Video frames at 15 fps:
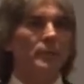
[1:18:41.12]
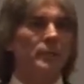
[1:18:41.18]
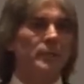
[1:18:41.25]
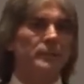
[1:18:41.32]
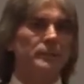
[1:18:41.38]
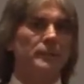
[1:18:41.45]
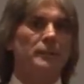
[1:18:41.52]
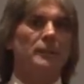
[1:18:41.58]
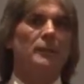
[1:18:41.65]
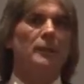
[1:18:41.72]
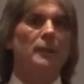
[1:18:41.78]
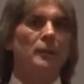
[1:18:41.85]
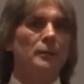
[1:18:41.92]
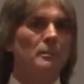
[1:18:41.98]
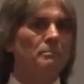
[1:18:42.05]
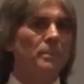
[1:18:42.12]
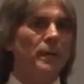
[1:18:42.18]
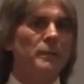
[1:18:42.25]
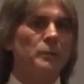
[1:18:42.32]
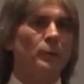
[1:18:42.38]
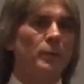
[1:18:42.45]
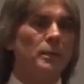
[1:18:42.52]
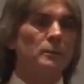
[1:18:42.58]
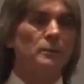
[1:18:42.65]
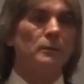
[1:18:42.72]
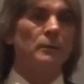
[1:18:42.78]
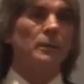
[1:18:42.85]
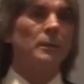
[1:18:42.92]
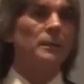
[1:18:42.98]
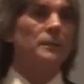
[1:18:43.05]
money, the best way to
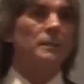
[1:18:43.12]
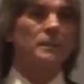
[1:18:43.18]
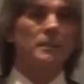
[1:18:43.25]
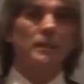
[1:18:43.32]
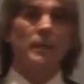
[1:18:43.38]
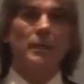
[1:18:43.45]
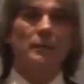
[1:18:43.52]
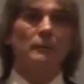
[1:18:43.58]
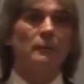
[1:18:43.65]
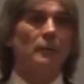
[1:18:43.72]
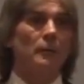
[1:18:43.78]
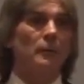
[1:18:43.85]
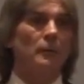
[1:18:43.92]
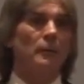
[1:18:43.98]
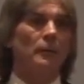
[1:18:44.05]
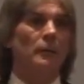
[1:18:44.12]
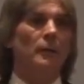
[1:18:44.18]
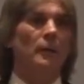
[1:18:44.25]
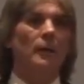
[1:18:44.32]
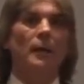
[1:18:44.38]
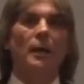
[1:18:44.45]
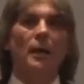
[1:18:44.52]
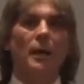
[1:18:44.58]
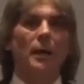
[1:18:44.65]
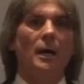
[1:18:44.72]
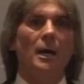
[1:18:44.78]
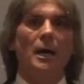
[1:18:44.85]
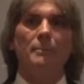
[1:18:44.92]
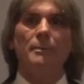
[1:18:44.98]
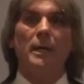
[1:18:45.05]
do it is to say, look,
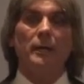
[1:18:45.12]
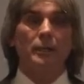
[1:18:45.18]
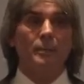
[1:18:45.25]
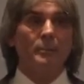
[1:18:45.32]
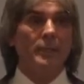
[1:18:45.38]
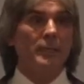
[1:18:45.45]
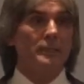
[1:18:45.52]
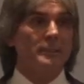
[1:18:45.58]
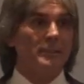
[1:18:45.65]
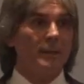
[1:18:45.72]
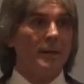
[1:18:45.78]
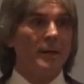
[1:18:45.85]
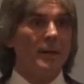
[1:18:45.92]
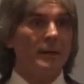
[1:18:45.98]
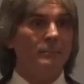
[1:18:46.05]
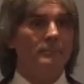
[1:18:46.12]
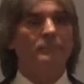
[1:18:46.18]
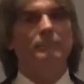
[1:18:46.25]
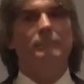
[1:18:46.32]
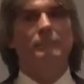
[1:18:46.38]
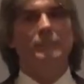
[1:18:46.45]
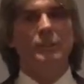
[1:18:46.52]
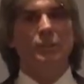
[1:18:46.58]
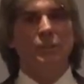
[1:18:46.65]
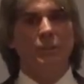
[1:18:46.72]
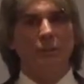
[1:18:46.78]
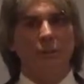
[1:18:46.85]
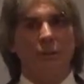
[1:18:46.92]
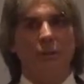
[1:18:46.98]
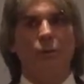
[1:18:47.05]
I'm not going to make a dime,
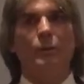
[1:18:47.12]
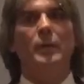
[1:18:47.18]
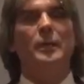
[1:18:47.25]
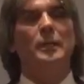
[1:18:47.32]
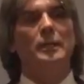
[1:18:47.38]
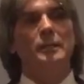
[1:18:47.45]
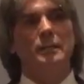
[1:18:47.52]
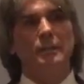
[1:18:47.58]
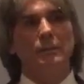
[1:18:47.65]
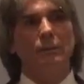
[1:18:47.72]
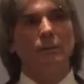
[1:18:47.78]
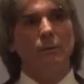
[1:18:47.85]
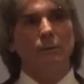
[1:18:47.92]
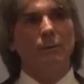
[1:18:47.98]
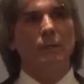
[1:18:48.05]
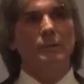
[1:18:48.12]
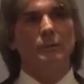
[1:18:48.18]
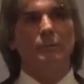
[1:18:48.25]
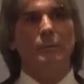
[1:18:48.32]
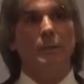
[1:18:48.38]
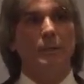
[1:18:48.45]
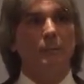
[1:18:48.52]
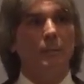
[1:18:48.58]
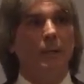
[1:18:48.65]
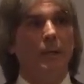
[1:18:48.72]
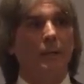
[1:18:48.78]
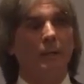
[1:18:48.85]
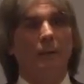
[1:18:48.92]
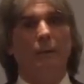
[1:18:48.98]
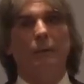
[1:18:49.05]
0, until you get your money back.